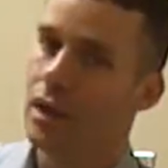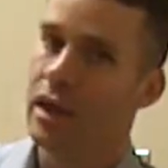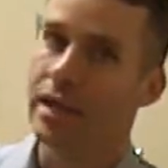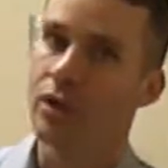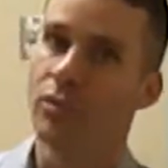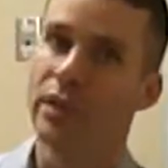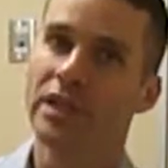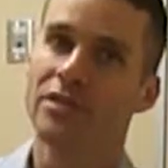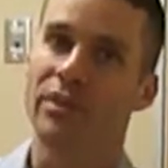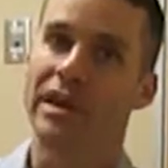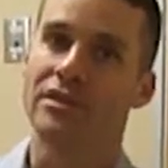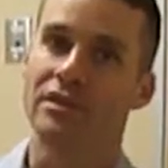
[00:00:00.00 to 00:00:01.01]
An obese
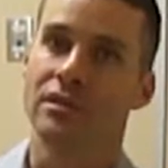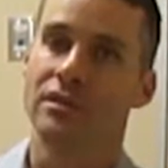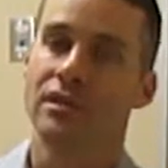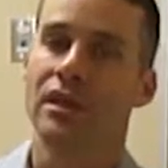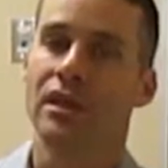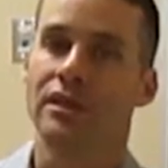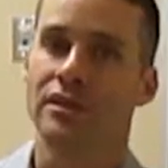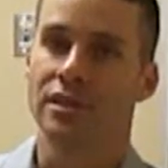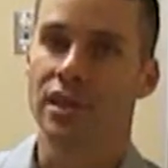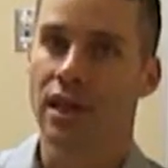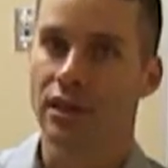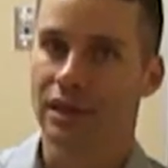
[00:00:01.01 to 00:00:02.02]
patient is a
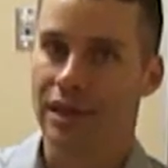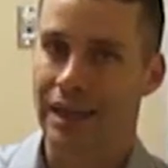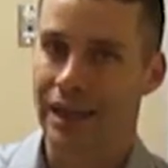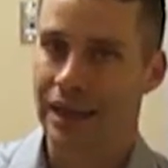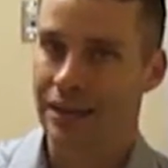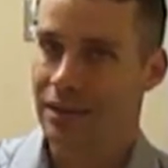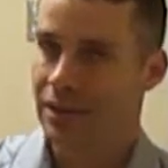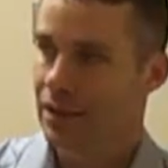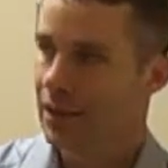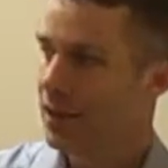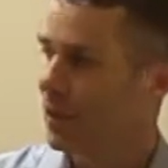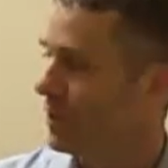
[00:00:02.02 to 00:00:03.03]
dog or cat
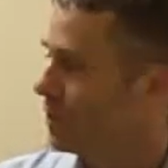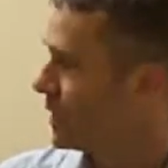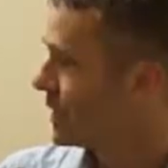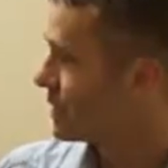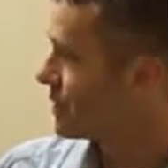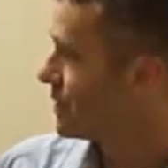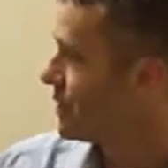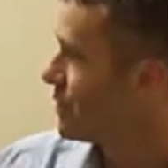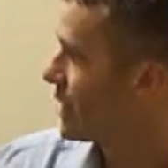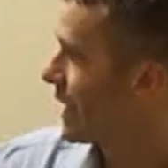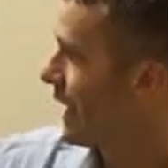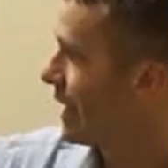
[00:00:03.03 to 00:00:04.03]
in which
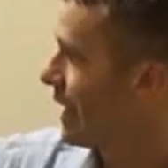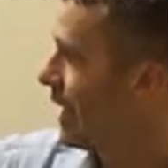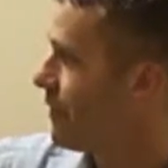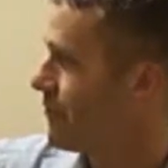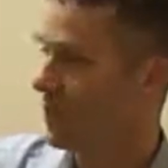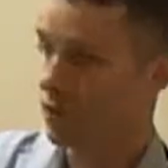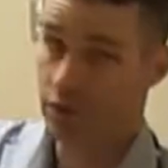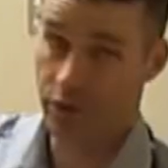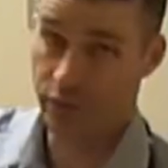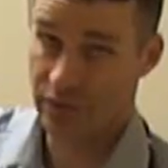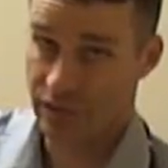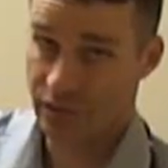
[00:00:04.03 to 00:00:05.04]
you cannot feel
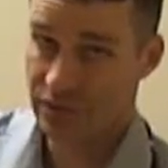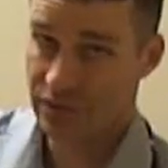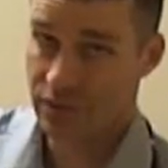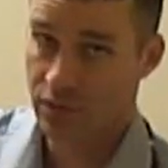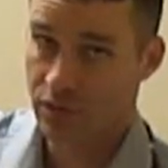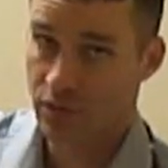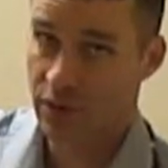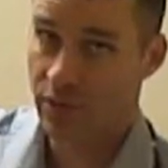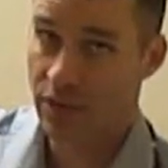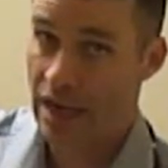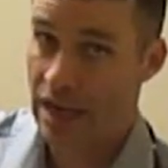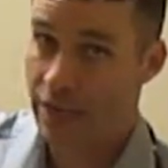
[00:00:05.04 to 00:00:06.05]
their ribs with
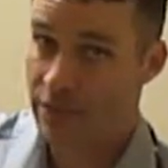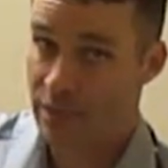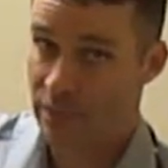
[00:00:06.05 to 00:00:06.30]
heavy